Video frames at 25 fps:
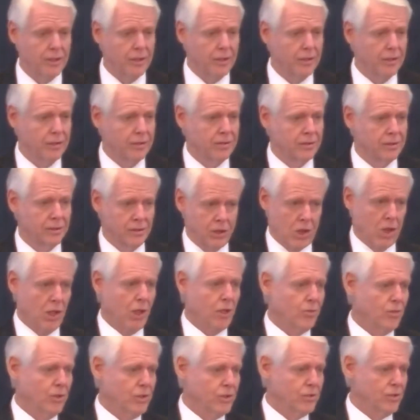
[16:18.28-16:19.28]
In God we
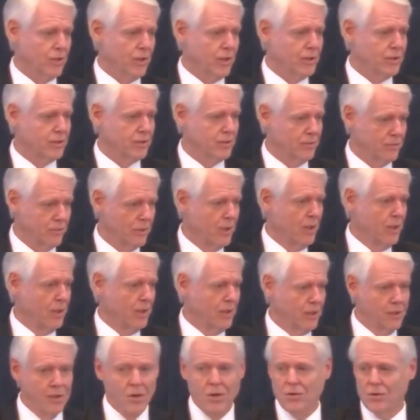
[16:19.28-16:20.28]
trust. You
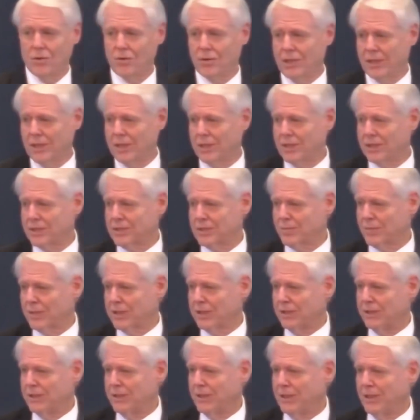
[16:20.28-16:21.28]
know who He is, but
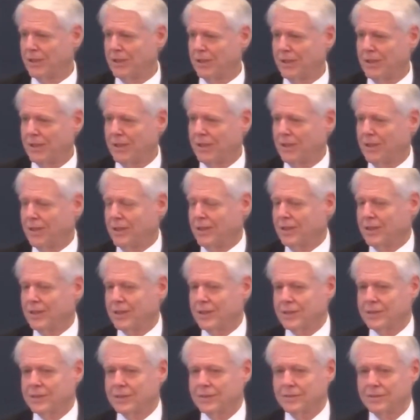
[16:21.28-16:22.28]

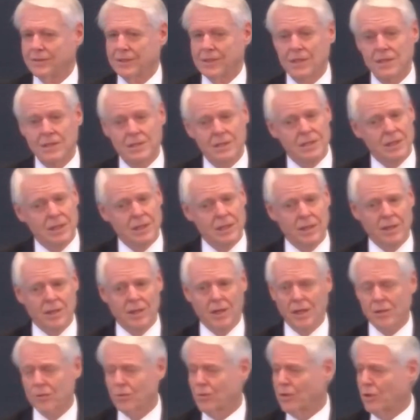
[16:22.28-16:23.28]
uh, it didn't say in God
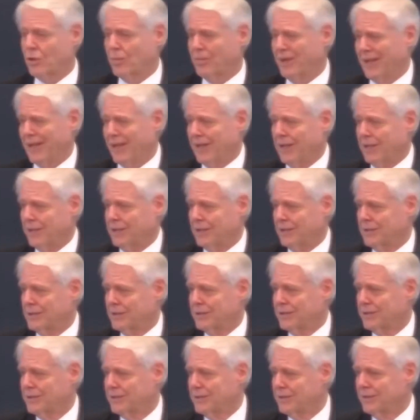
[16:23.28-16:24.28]
we obey.
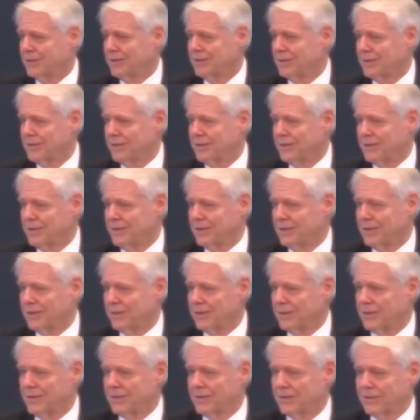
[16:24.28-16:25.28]
You know,
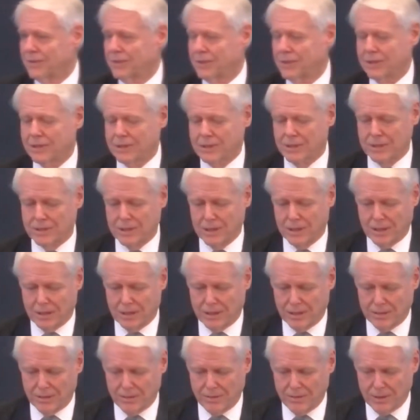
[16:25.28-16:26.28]
it's, uh,
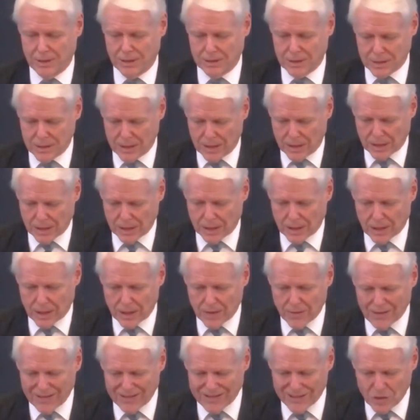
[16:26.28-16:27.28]
it's not a God they
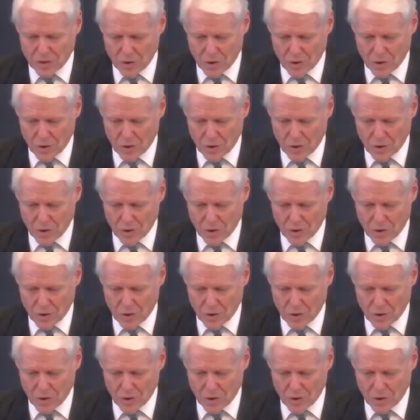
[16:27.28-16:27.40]
know.